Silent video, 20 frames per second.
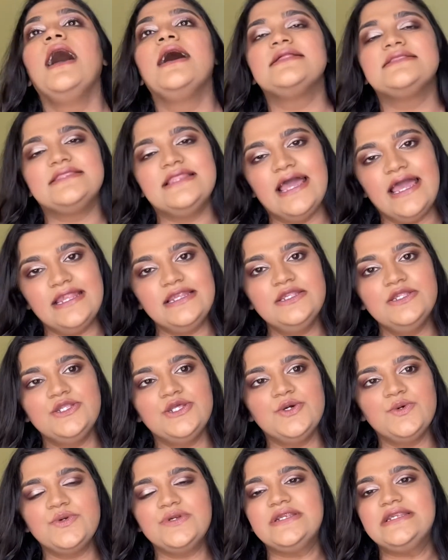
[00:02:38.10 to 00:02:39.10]
then
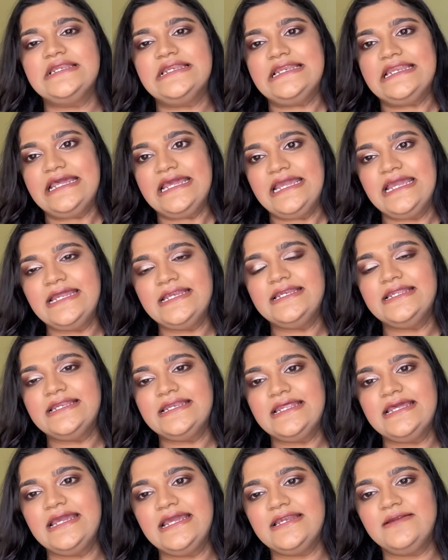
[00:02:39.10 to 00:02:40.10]
you need
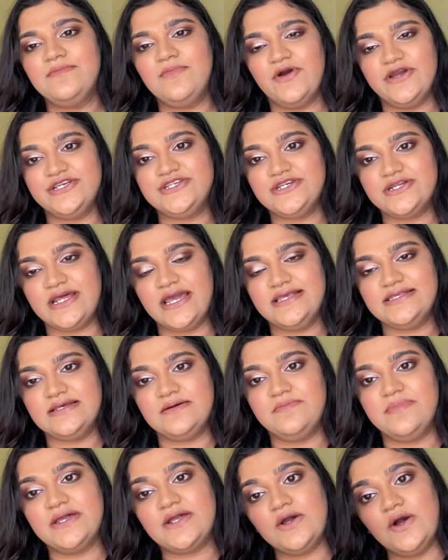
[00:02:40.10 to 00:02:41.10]

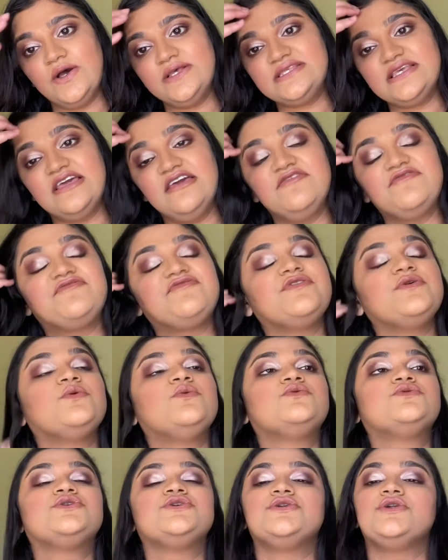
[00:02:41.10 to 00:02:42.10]
moisturizer, because if
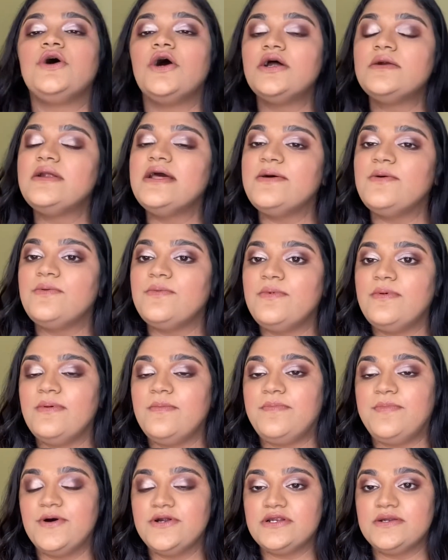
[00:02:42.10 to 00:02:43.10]
you do not
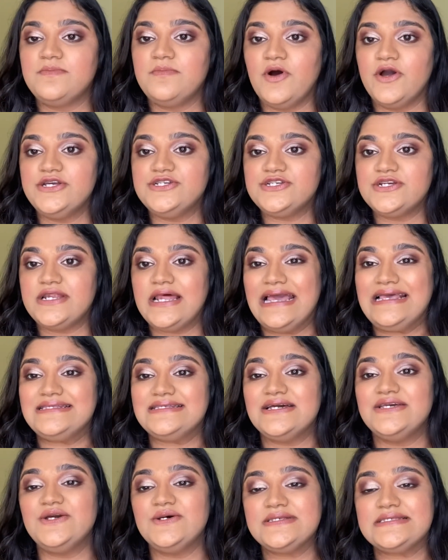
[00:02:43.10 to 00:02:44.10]
put
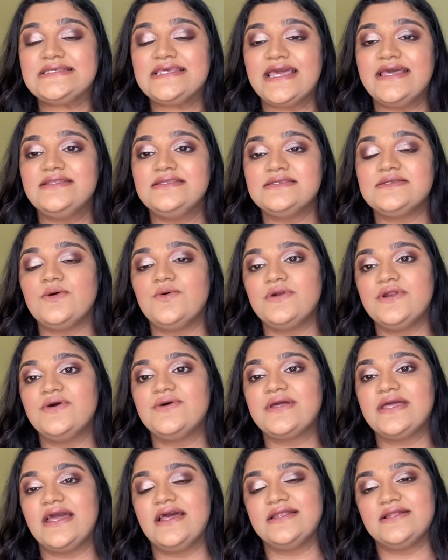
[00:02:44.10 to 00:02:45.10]
moisturizer, your skin's
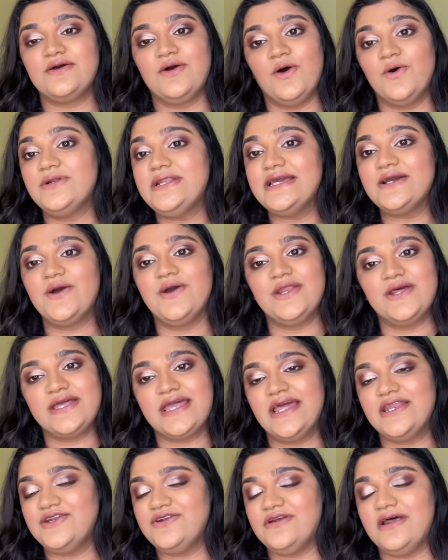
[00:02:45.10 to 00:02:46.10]
only going to
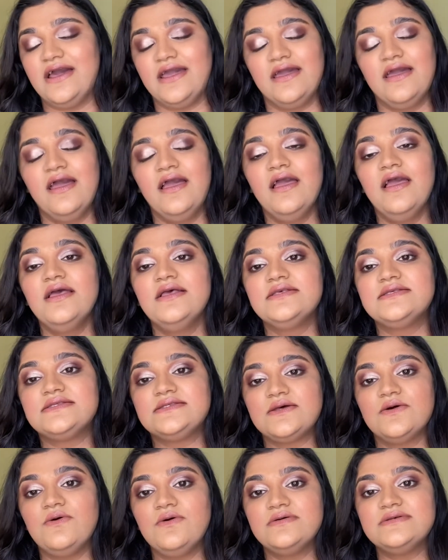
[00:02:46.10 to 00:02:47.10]
get dry.
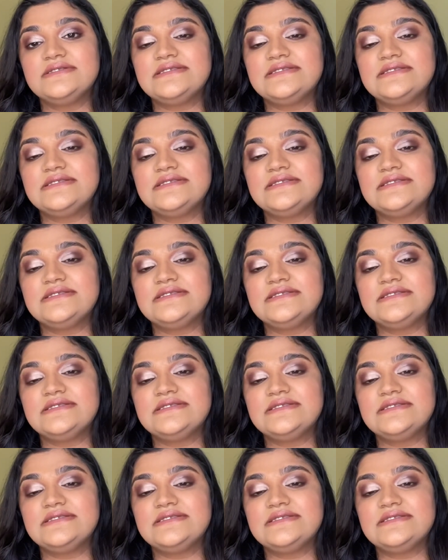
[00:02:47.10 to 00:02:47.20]
So